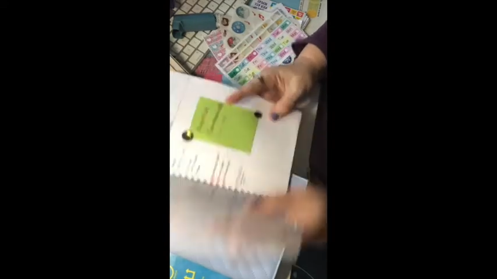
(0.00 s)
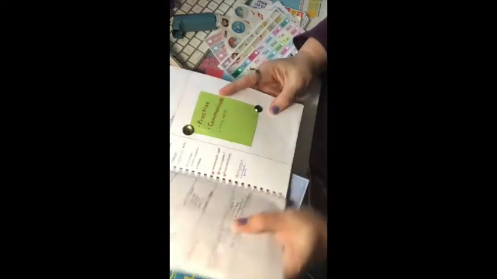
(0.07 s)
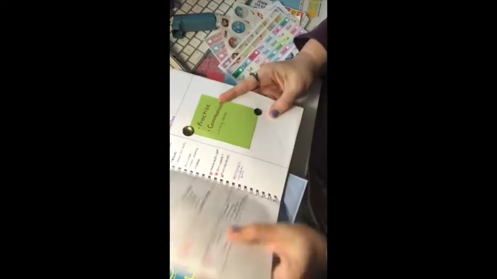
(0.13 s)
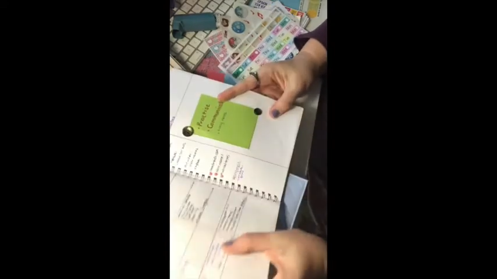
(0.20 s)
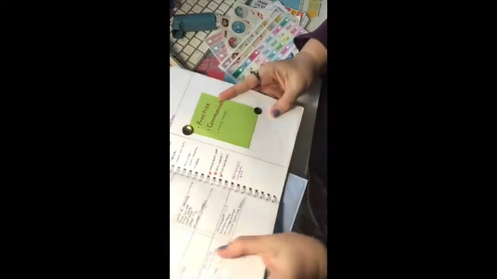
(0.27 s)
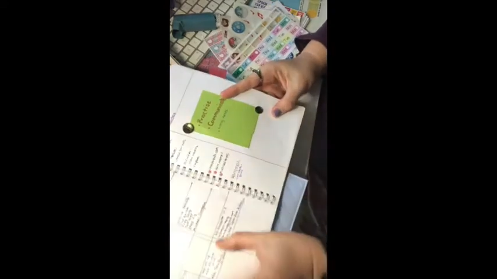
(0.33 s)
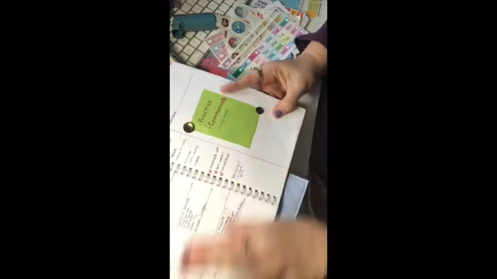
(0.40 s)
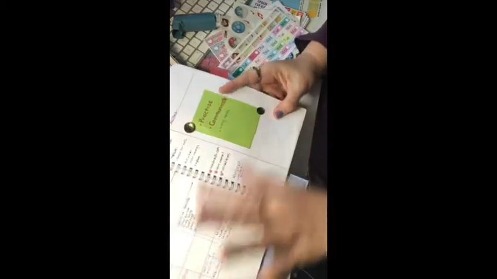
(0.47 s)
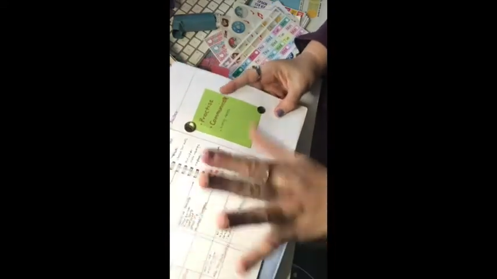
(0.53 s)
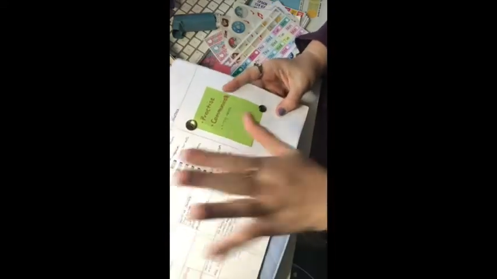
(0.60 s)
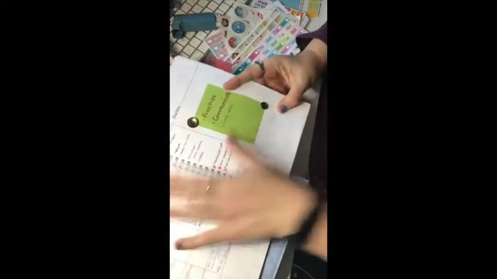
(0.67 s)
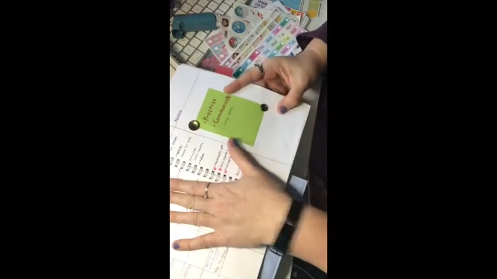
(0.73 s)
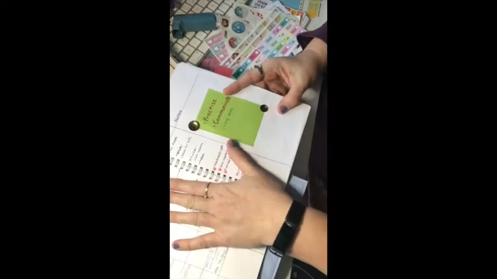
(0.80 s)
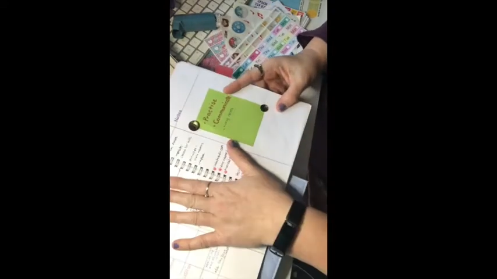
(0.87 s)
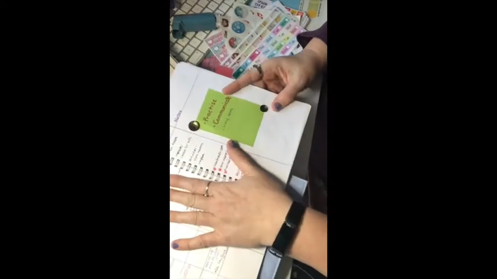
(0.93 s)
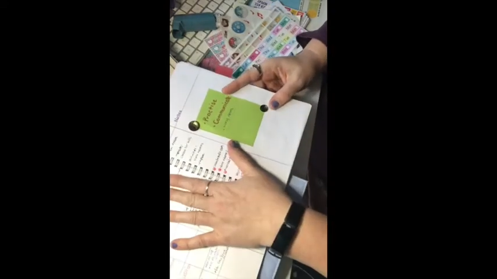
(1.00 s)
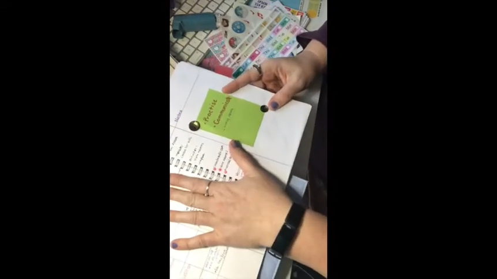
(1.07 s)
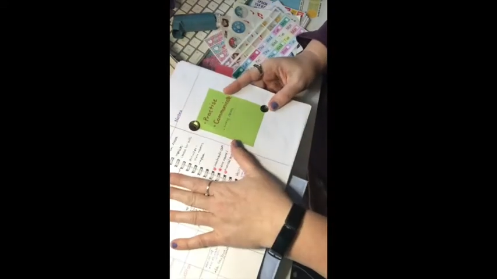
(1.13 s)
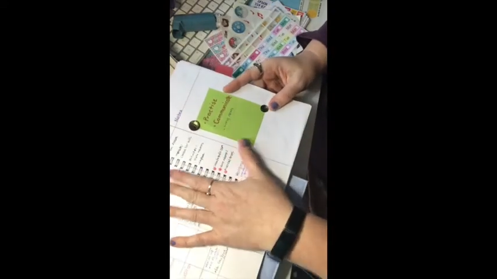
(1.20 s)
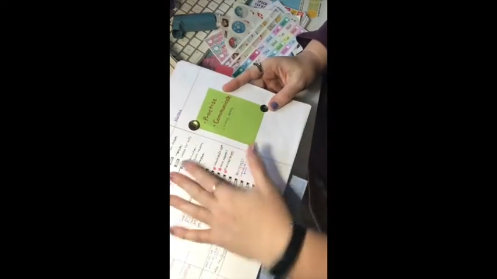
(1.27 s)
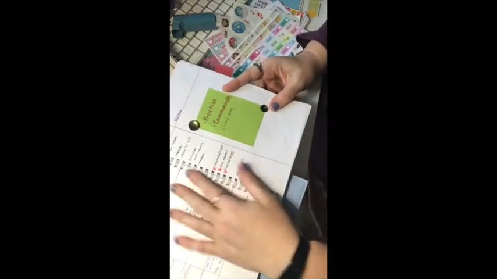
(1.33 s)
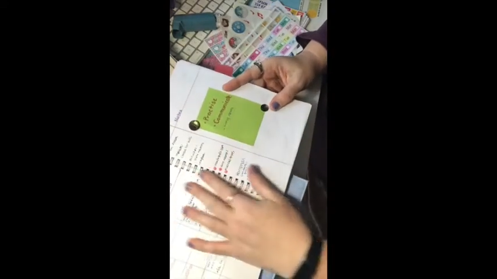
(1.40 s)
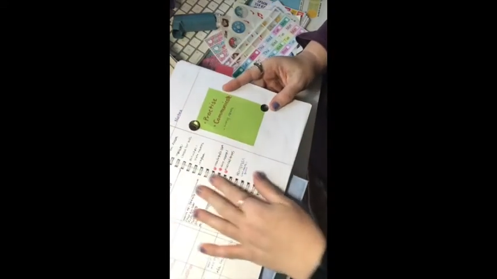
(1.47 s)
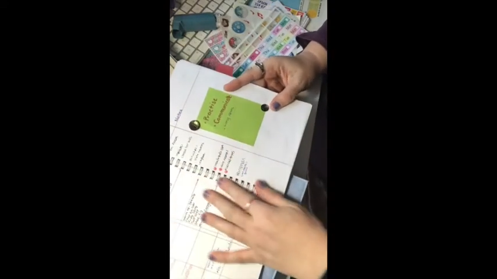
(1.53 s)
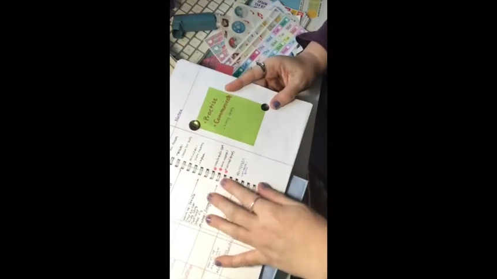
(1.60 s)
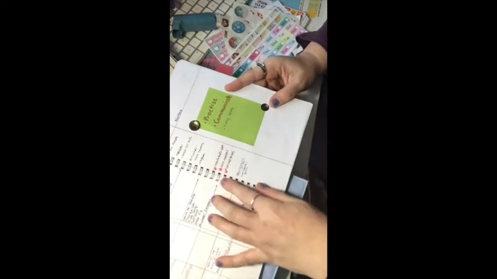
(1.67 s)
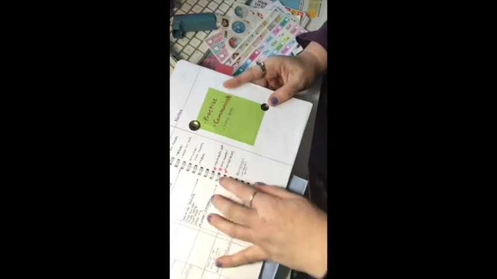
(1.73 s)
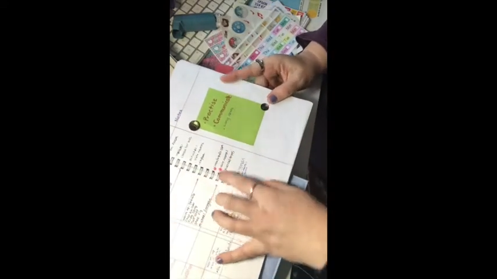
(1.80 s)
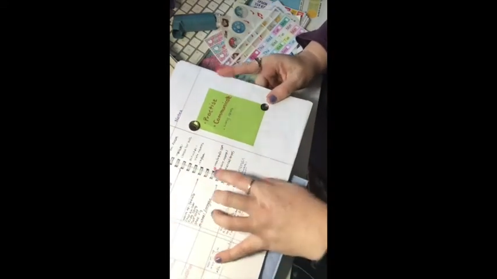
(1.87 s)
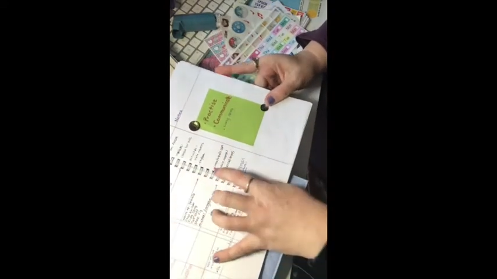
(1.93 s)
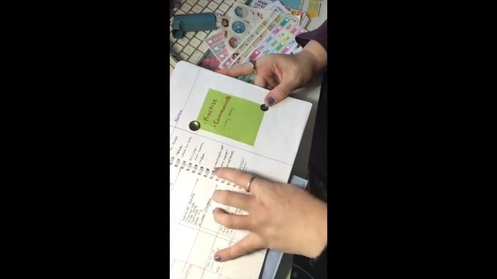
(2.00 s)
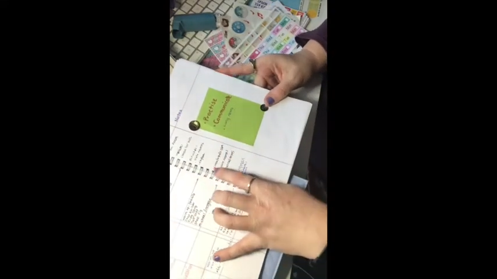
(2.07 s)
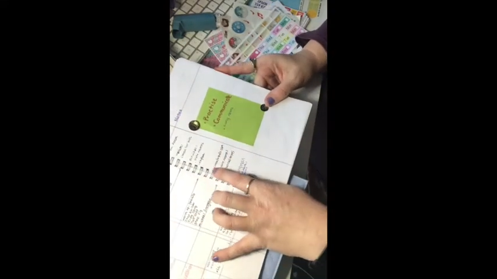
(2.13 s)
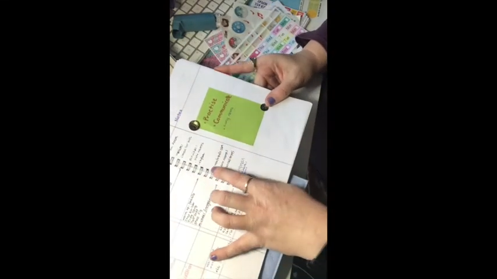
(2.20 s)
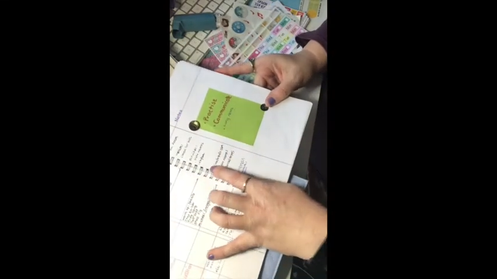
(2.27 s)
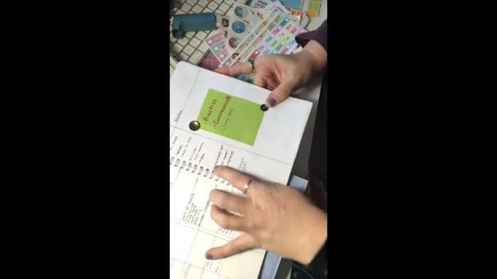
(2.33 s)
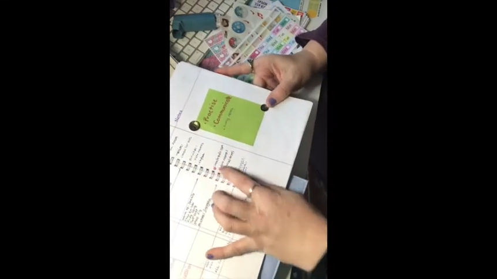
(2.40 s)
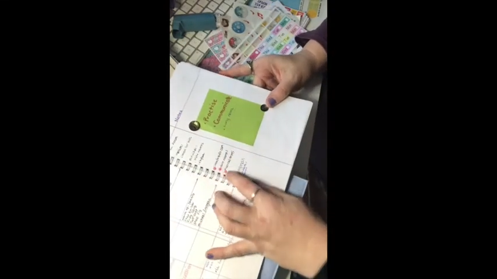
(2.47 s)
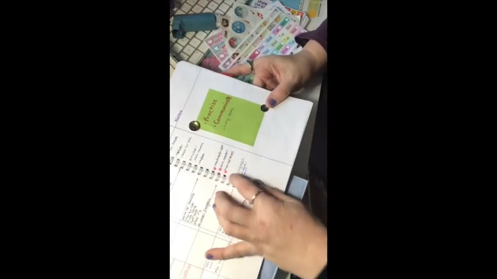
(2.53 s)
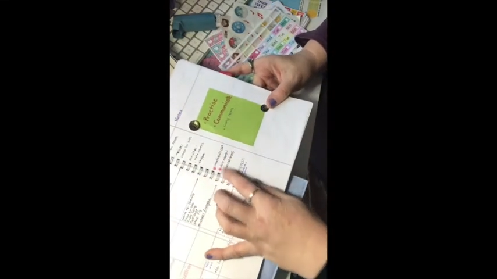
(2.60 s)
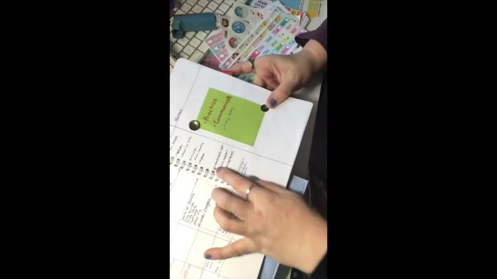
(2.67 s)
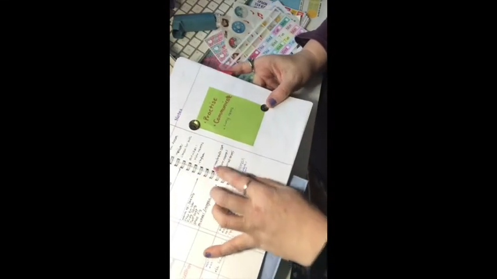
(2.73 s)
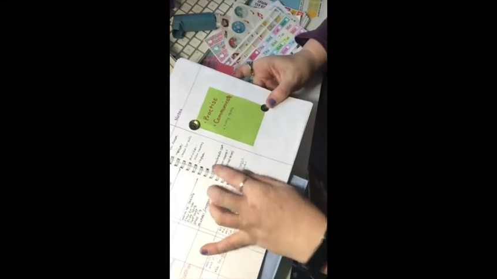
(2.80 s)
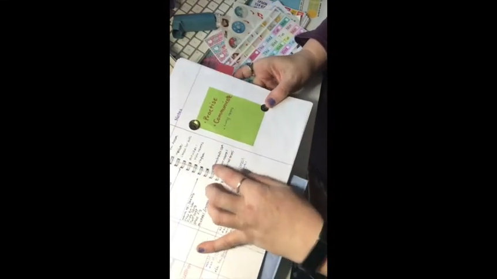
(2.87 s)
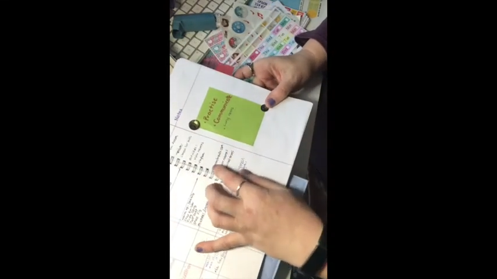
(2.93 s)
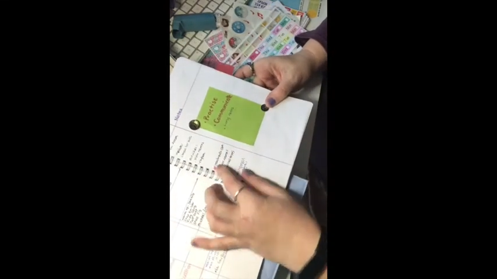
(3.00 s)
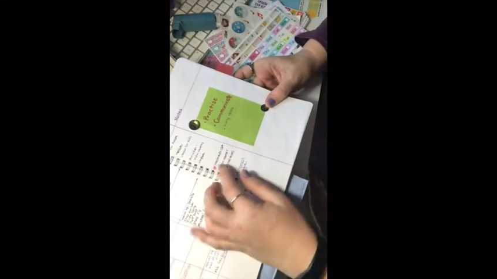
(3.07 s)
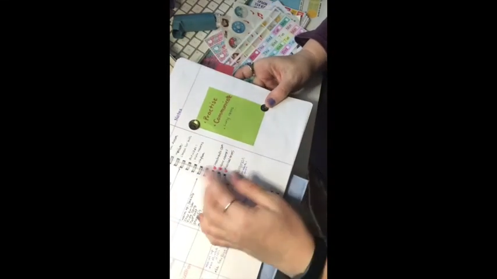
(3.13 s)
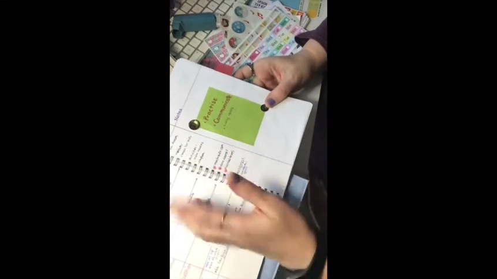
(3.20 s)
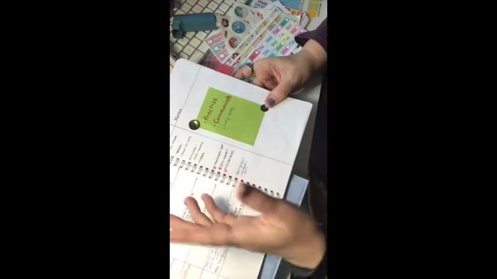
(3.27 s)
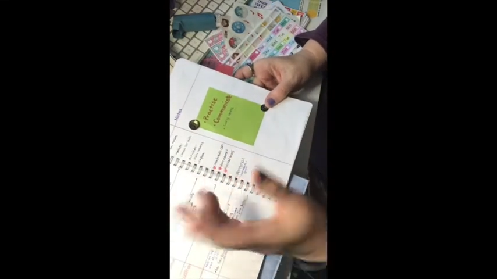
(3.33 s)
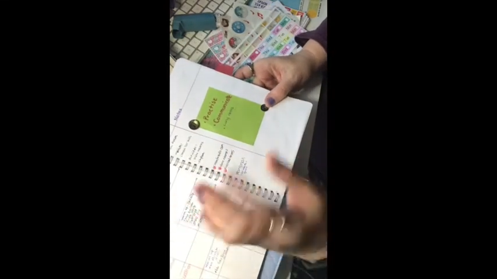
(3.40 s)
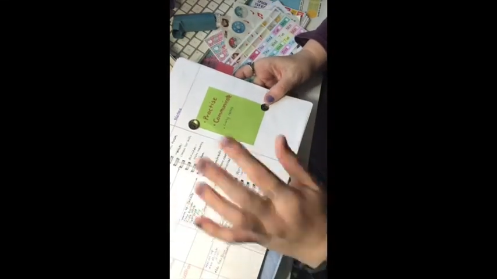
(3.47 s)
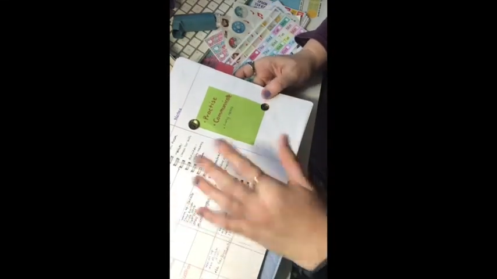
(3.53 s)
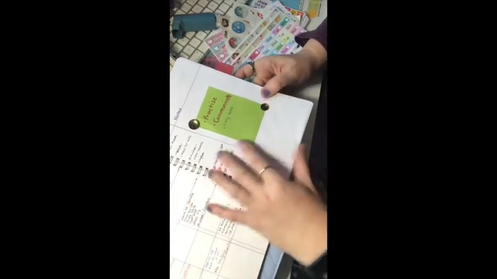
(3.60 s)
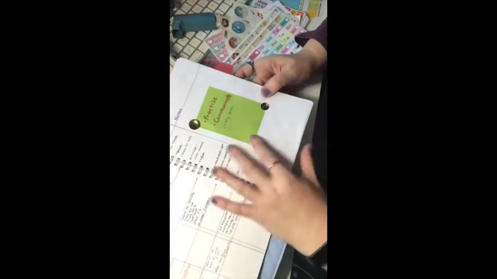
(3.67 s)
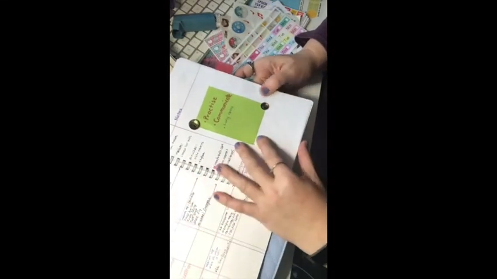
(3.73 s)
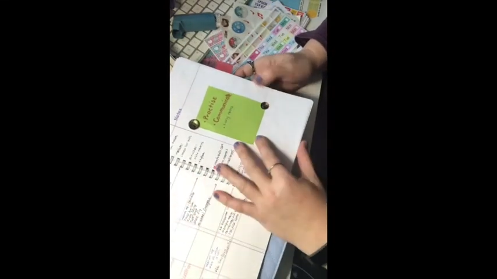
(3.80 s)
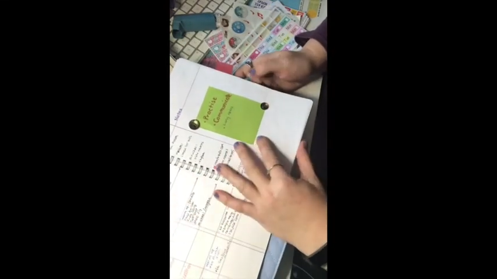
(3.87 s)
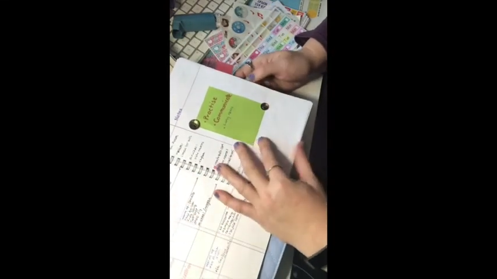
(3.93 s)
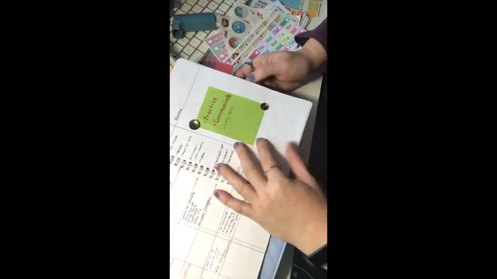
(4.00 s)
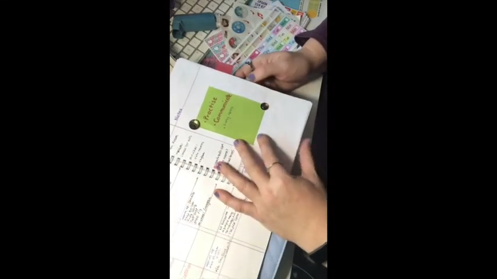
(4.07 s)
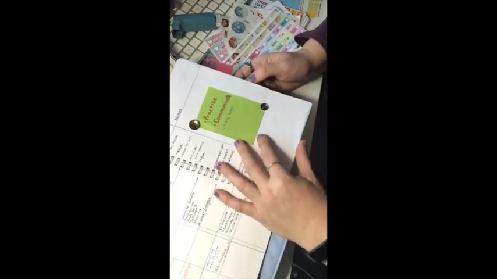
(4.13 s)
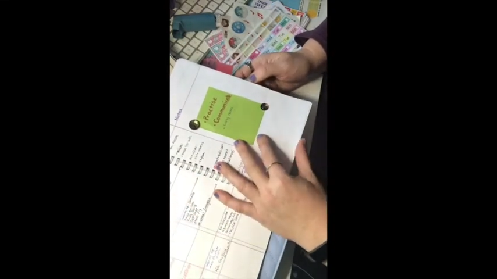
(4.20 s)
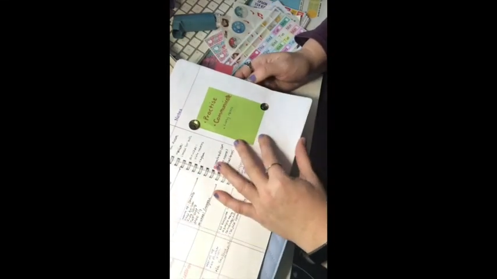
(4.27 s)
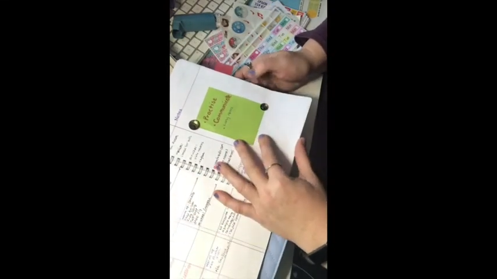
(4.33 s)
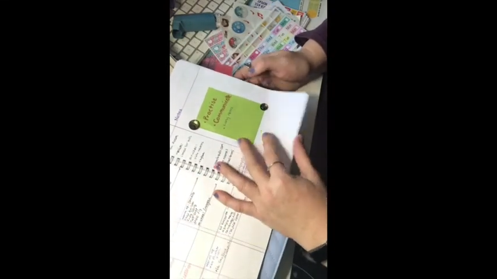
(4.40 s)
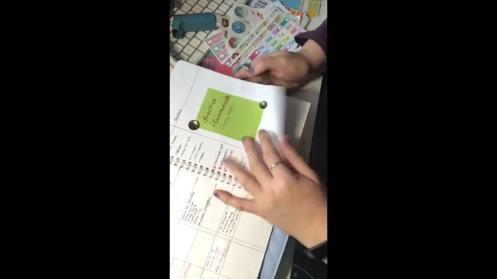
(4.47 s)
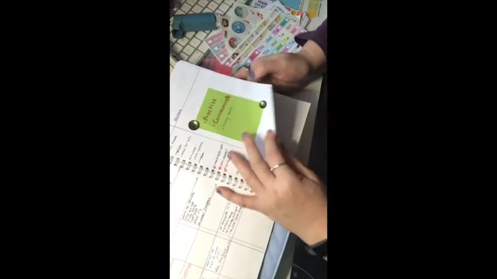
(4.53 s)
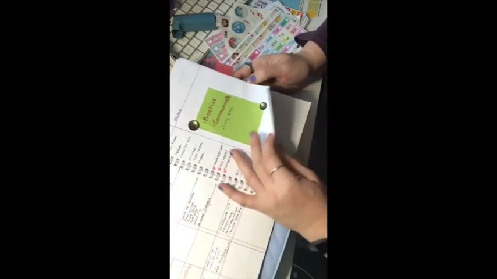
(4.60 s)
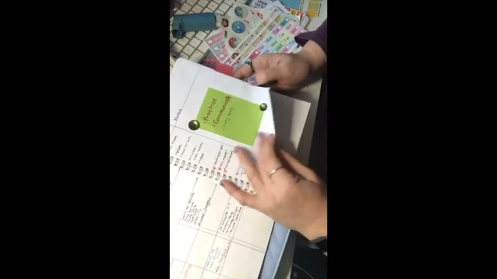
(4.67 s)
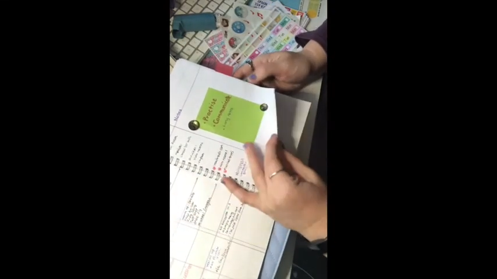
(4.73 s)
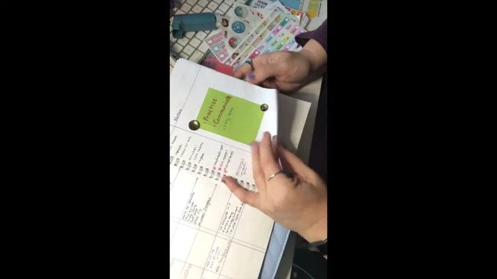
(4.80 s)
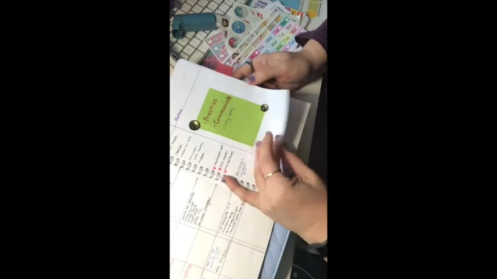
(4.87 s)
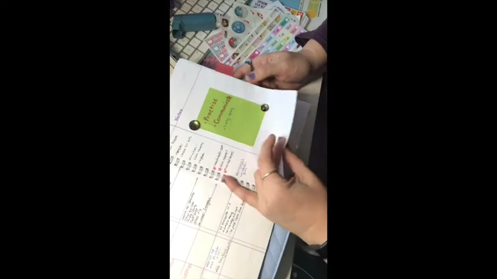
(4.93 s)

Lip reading: Nobody's mouth can be seen.